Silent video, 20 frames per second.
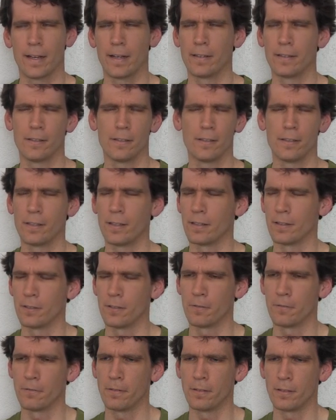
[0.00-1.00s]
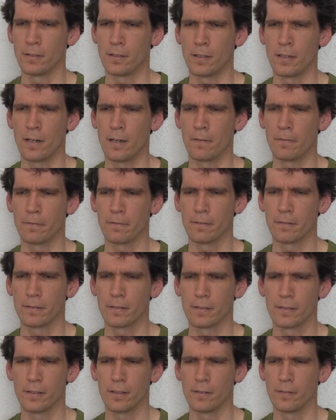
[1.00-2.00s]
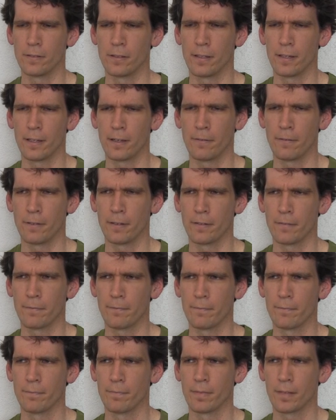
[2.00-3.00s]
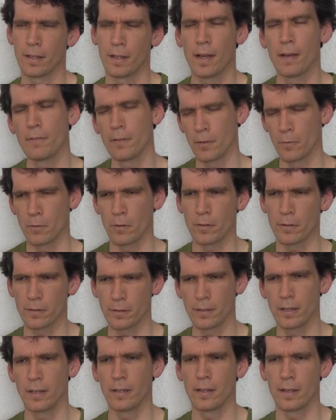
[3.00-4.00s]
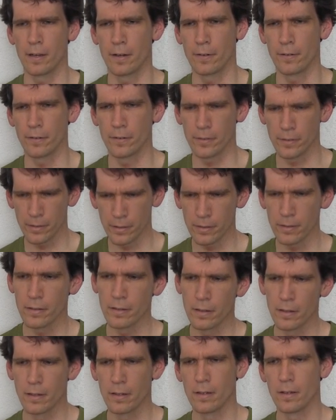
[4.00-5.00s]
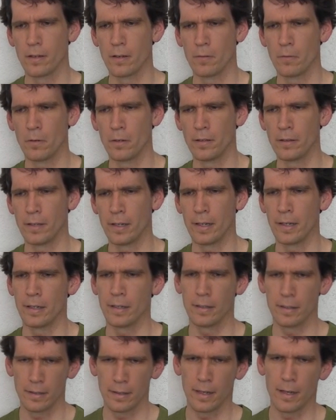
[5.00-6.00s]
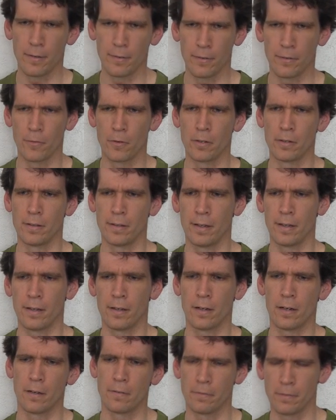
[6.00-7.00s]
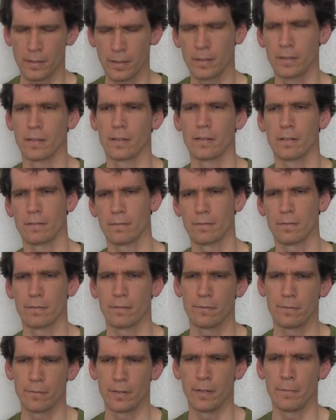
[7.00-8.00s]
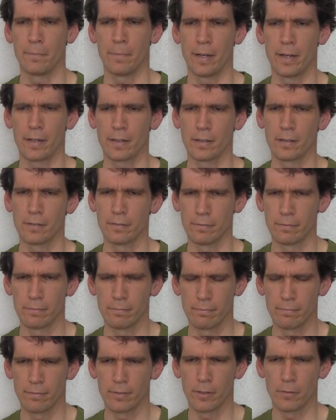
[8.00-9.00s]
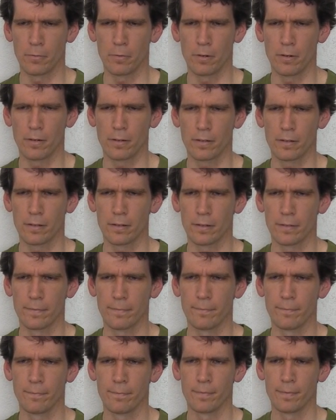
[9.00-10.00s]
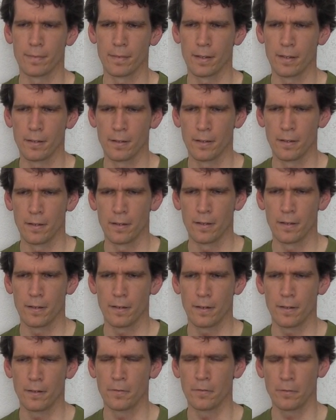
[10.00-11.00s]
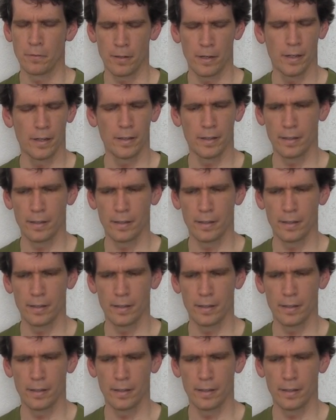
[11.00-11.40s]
Yeah, yeah, just feeling off. Only having having worked ten hours one day, having one day off, and then right back to work on